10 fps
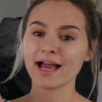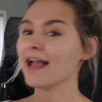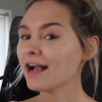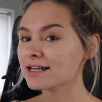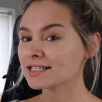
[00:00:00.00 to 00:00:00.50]

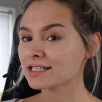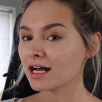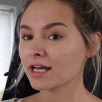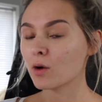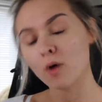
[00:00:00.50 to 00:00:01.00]
Hey guys, it's
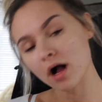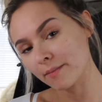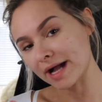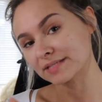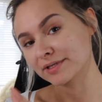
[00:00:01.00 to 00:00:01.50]
Talia. Welcome
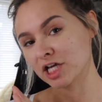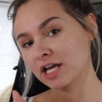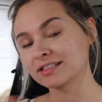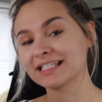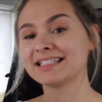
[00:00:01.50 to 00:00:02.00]
back to my
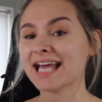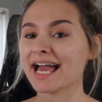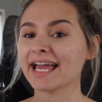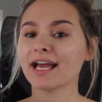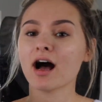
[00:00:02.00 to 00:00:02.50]
channel.
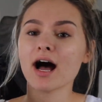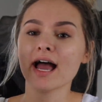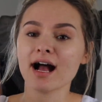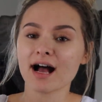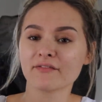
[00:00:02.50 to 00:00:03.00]
Today, I
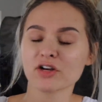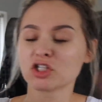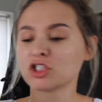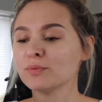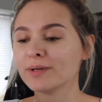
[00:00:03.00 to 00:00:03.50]
have a
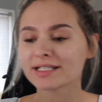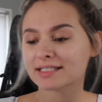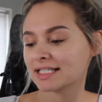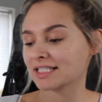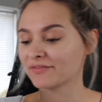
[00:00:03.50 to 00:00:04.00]
super
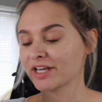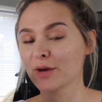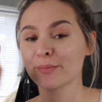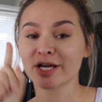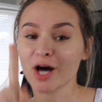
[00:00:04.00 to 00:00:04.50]
exciting
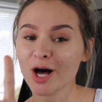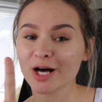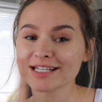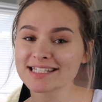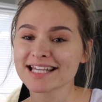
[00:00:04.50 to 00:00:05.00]
video
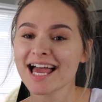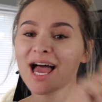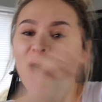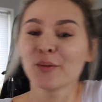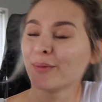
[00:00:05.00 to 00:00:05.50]
because
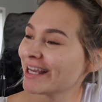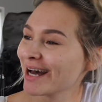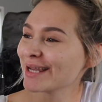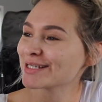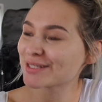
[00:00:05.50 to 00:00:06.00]
we
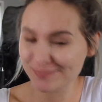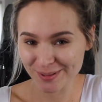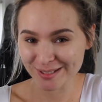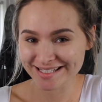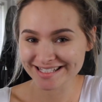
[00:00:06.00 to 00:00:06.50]
got a
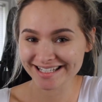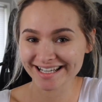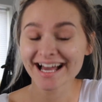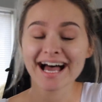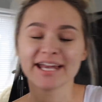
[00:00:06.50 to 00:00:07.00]

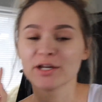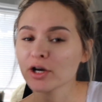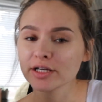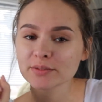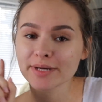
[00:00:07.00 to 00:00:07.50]
sponsor. And
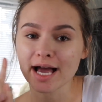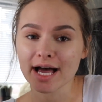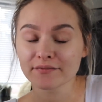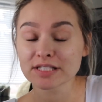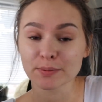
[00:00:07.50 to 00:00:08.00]
not only do we
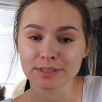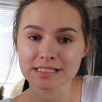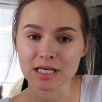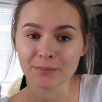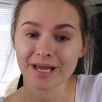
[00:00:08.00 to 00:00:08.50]
have a
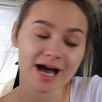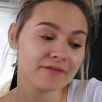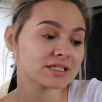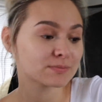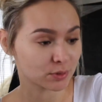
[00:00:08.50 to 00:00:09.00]

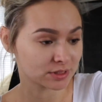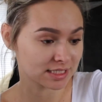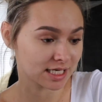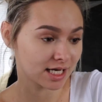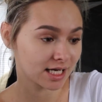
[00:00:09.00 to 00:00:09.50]

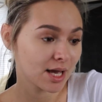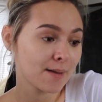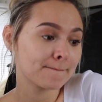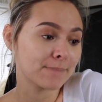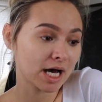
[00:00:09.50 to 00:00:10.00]
sponsor
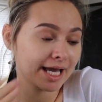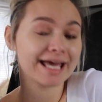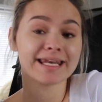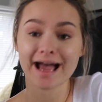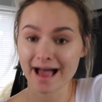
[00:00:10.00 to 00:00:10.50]
by
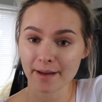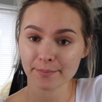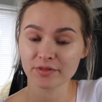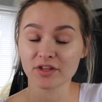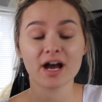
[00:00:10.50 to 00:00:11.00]
an
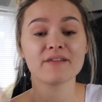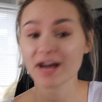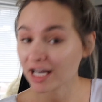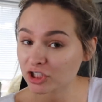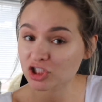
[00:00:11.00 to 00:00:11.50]
app that I've
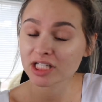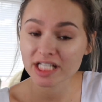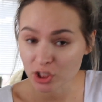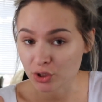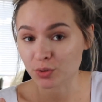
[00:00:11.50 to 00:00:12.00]

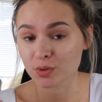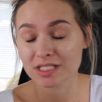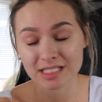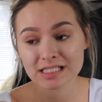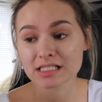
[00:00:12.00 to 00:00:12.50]
actually used
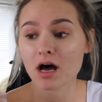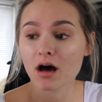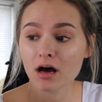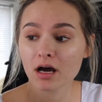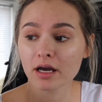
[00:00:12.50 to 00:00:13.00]
since
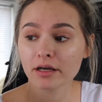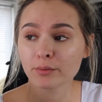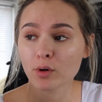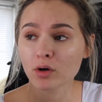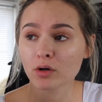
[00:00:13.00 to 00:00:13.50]
I've